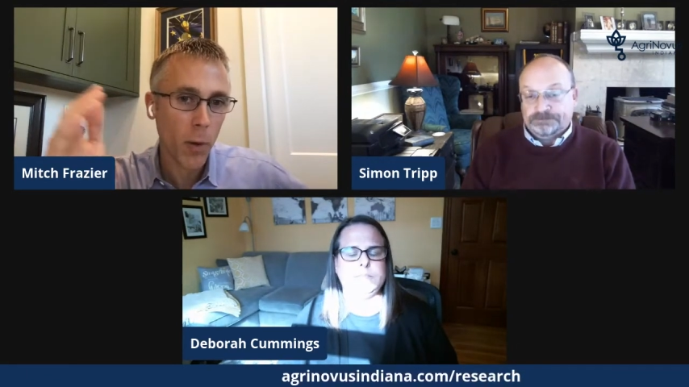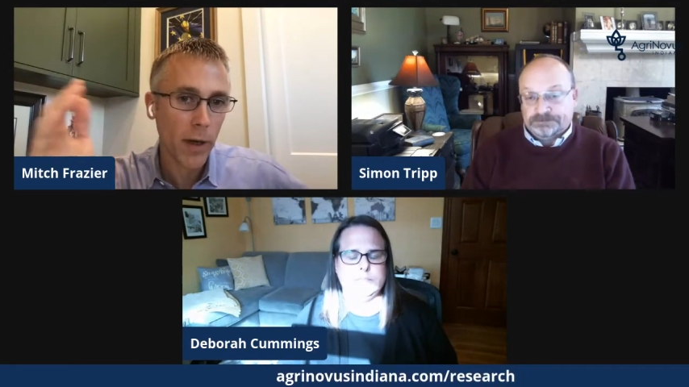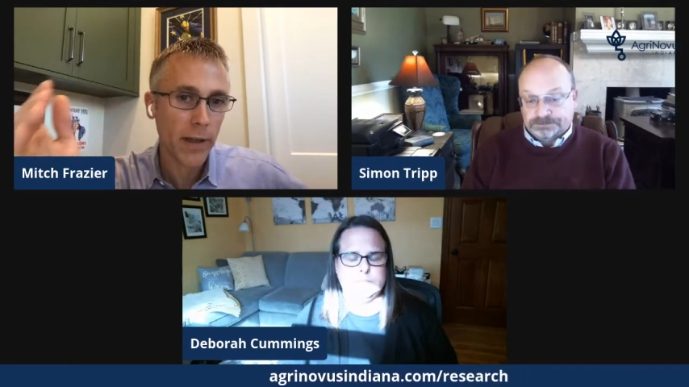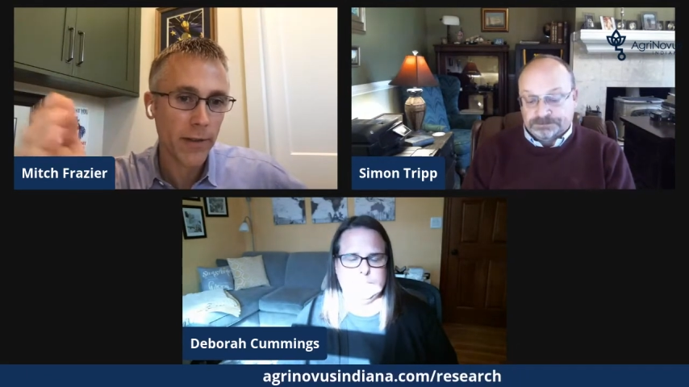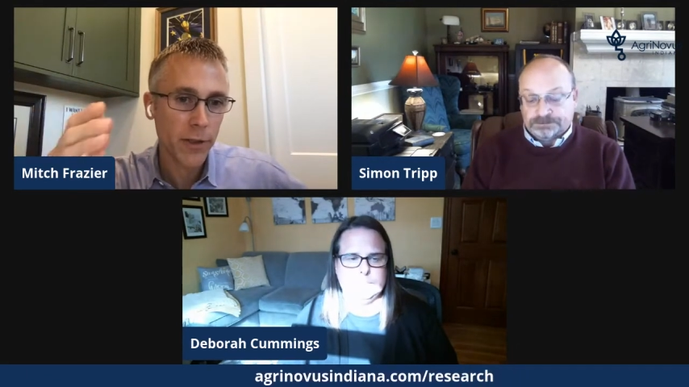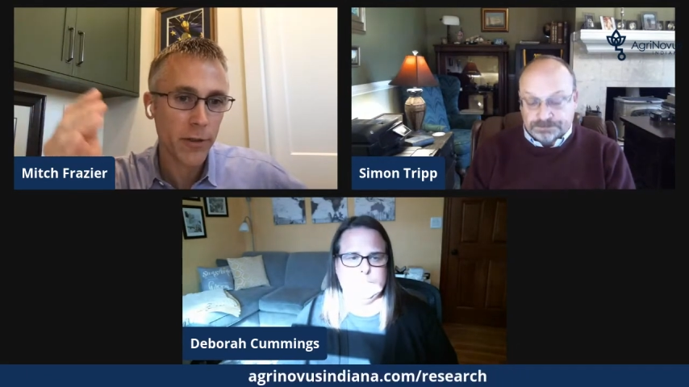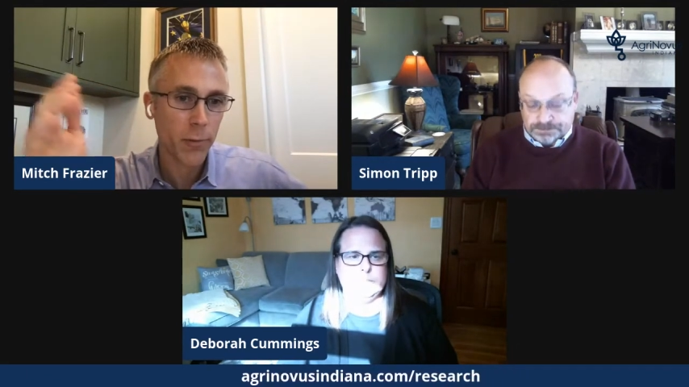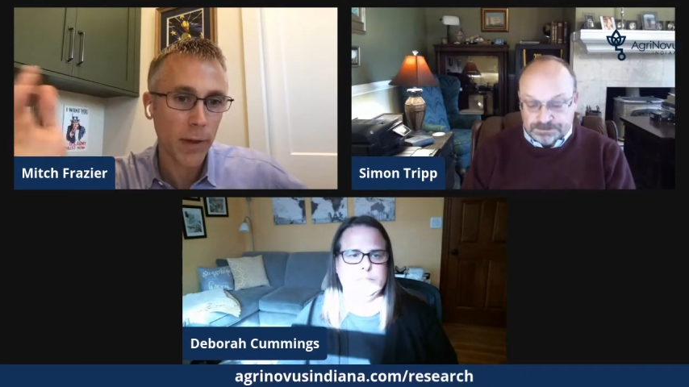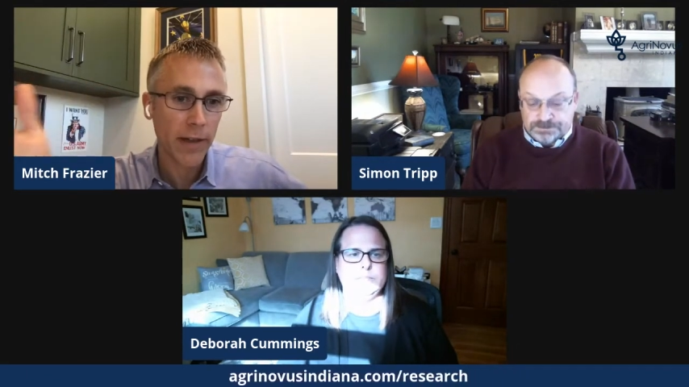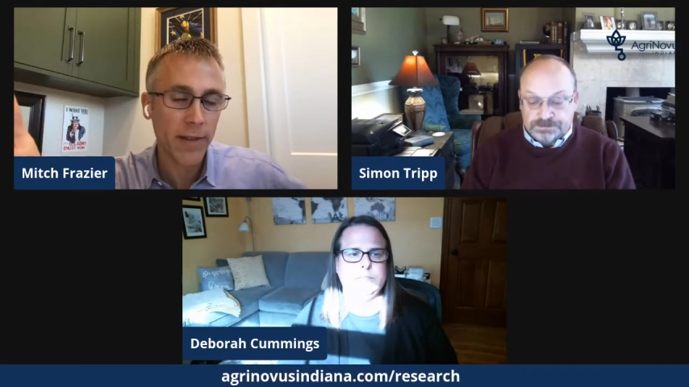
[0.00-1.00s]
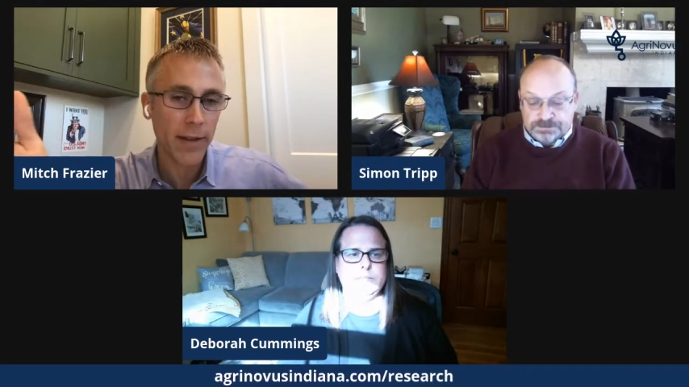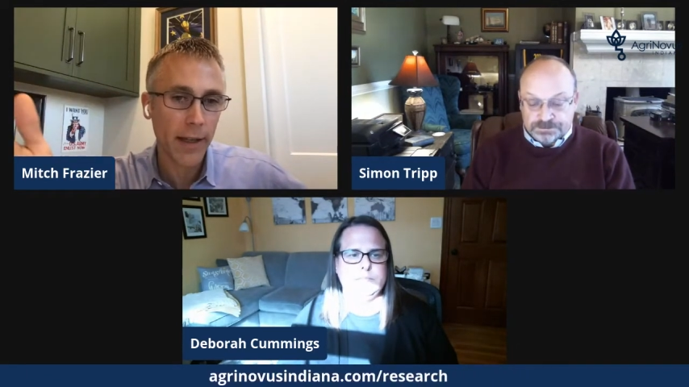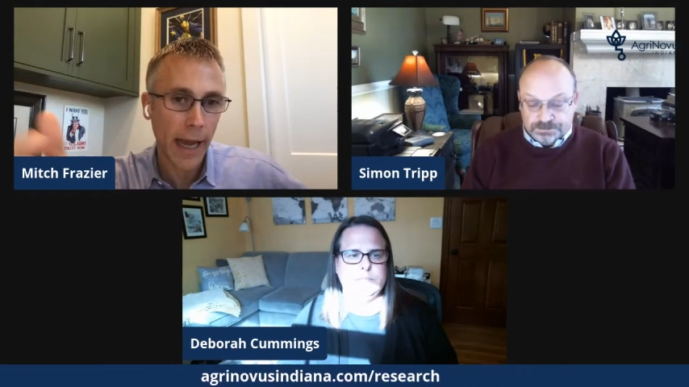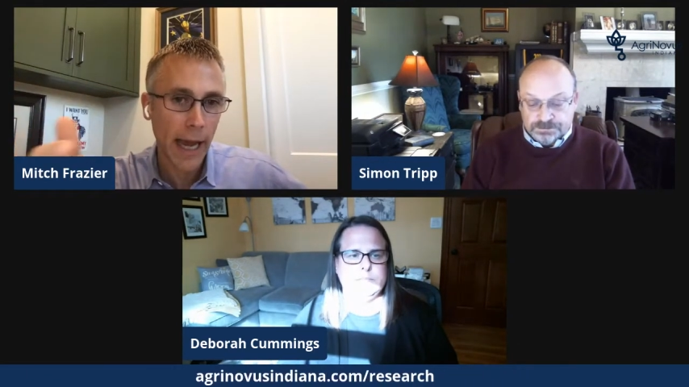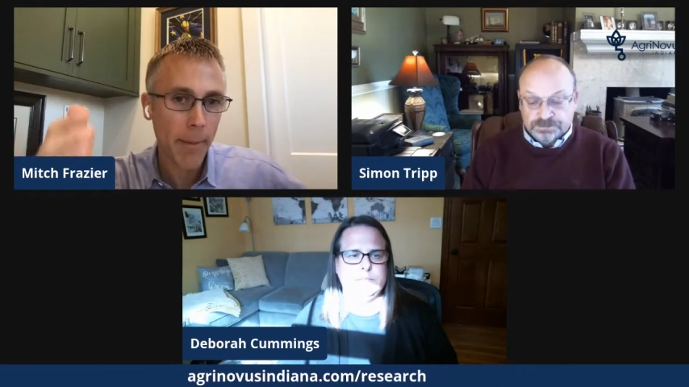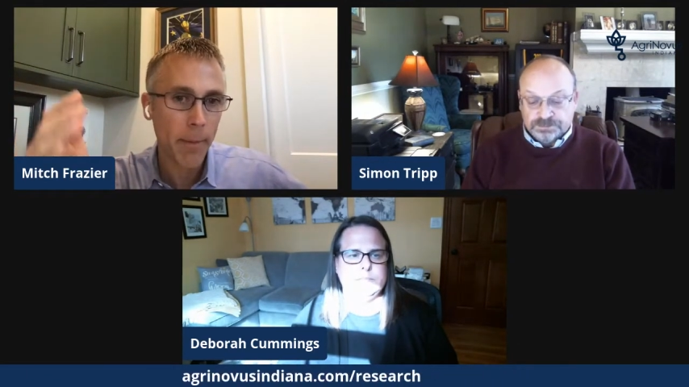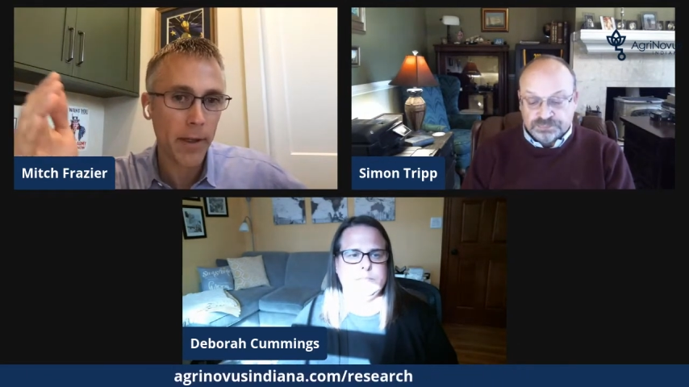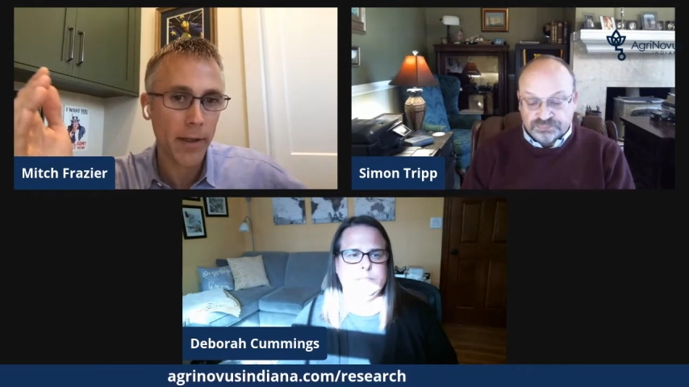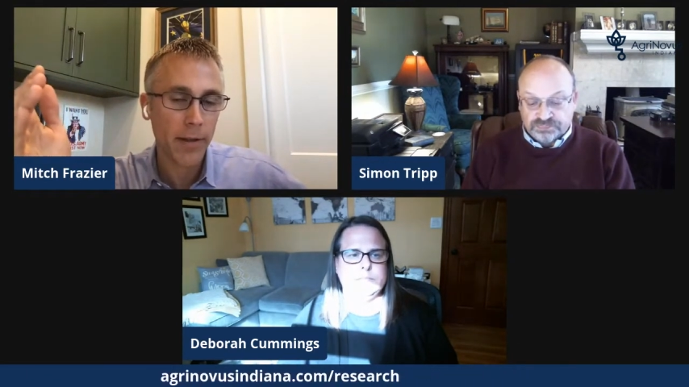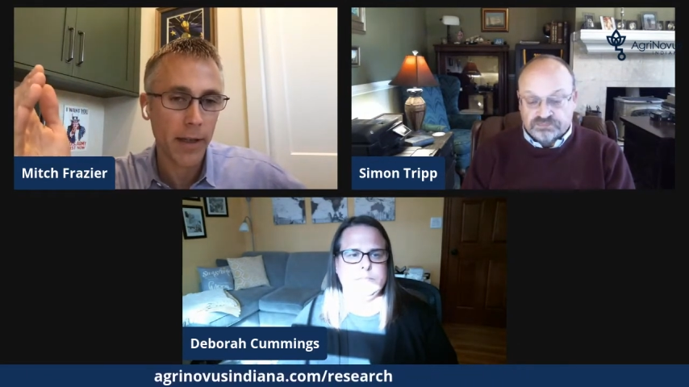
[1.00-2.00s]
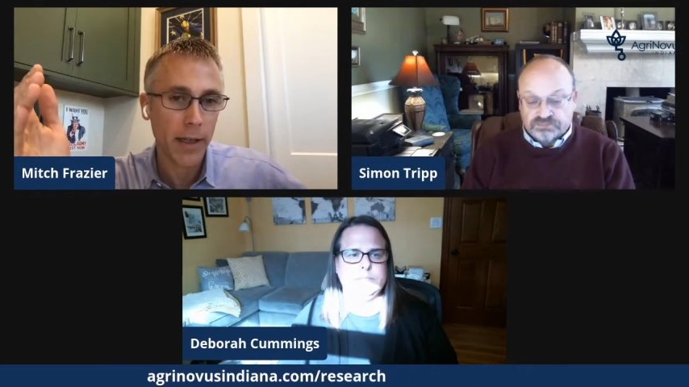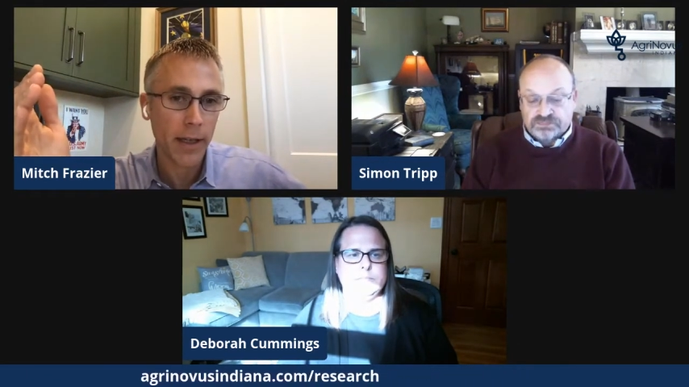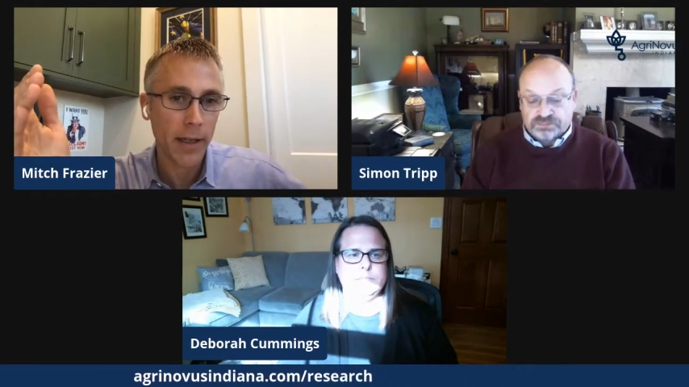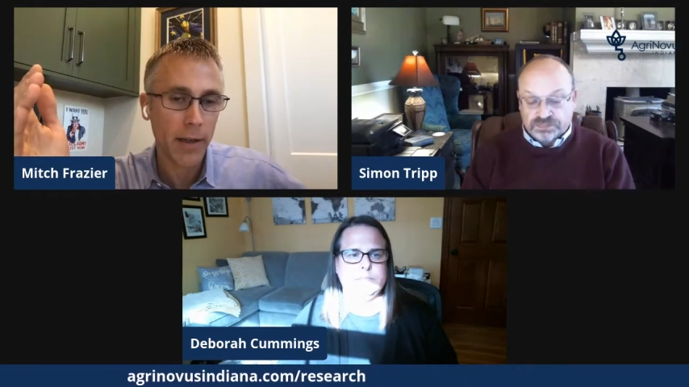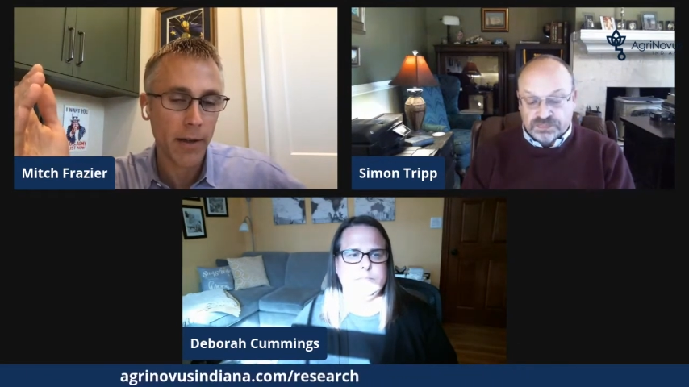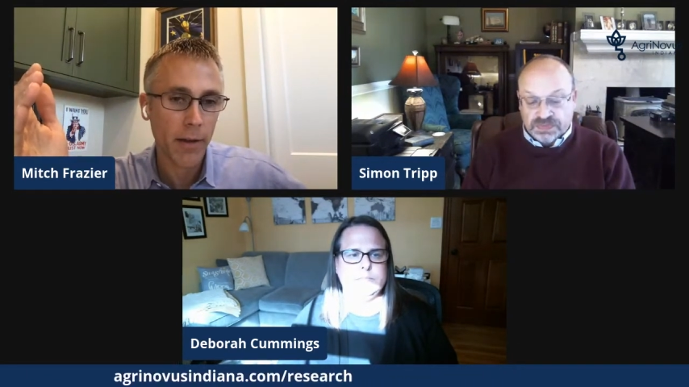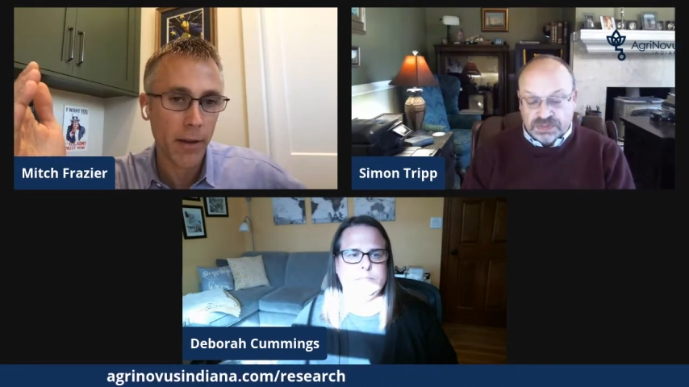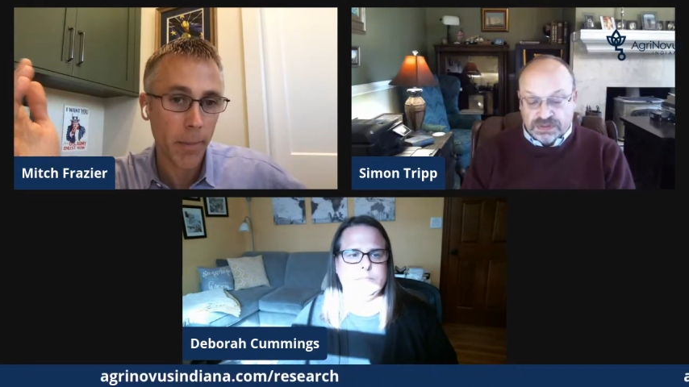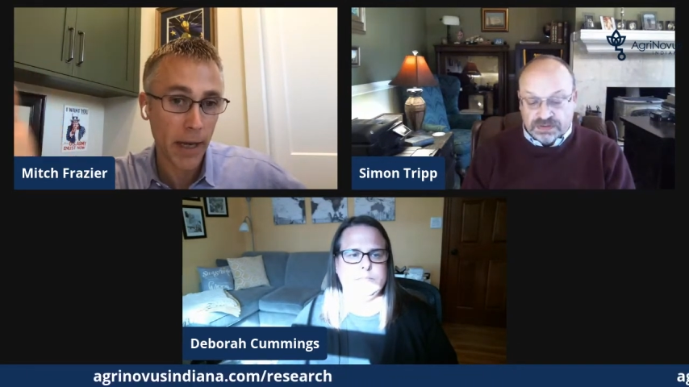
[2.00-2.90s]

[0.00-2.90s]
Speaker 1: what has just recently happened in the